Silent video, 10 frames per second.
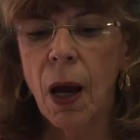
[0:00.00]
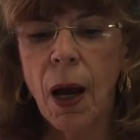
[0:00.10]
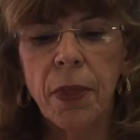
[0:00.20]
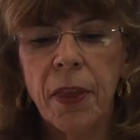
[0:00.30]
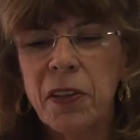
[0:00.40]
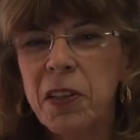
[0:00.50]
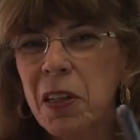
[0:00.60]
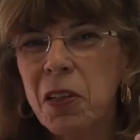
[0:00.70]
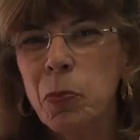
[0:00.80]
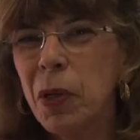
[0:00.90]
I think
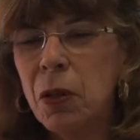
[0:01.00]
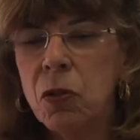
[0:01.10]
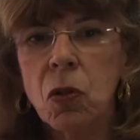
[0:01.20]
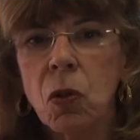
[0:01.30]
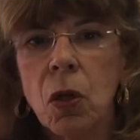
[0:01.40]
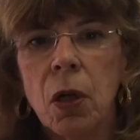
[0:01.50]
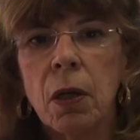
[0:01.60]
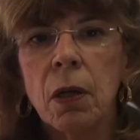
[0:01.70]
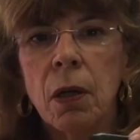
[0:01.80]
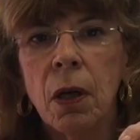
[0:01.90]
6B is
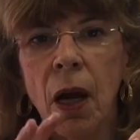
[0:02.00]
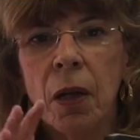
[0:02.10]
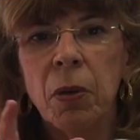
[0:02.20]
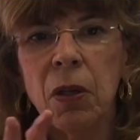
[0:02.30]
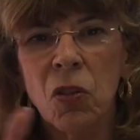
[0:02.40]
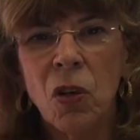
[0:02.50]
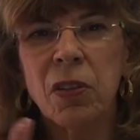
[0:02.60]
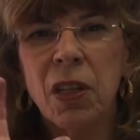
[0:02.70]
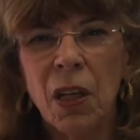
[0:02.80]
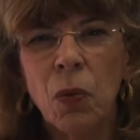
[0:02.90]
good. 9B
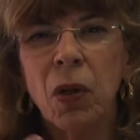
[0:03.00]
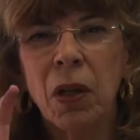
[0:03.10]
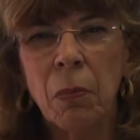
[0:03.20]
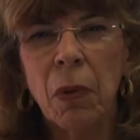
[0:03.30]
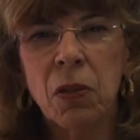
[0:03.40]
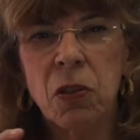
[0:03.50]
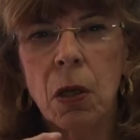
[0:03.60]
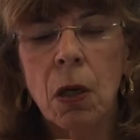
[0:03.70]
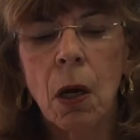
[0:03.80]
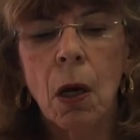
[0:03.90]
starts getting really
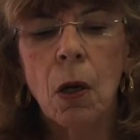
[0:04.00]
messy.